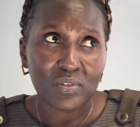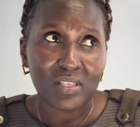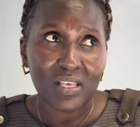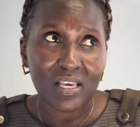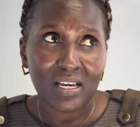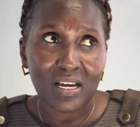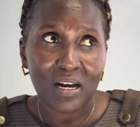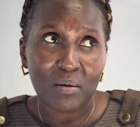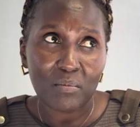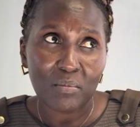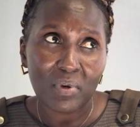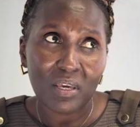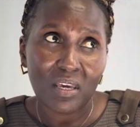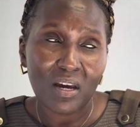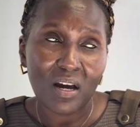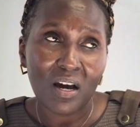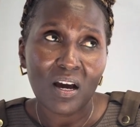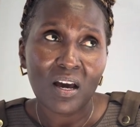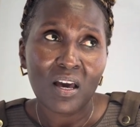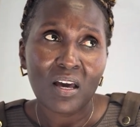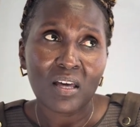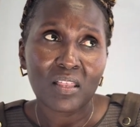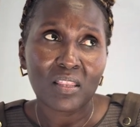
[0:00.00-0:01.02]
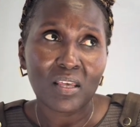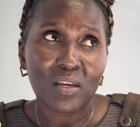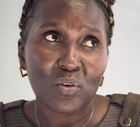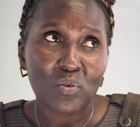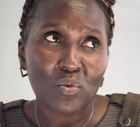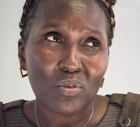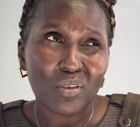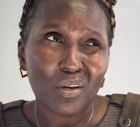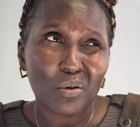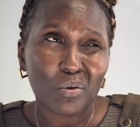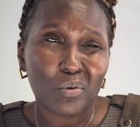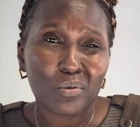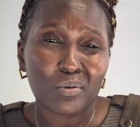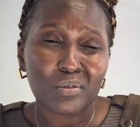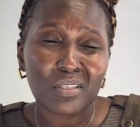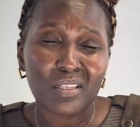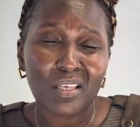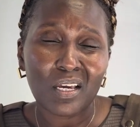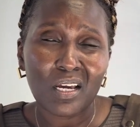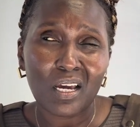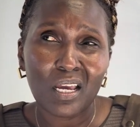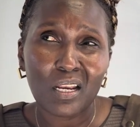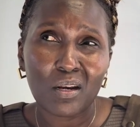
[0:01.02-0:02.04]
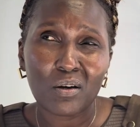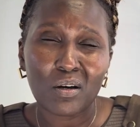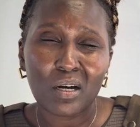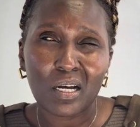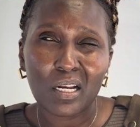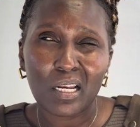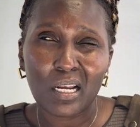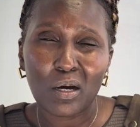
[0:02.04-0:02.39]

They come here, they do the course, they kind of,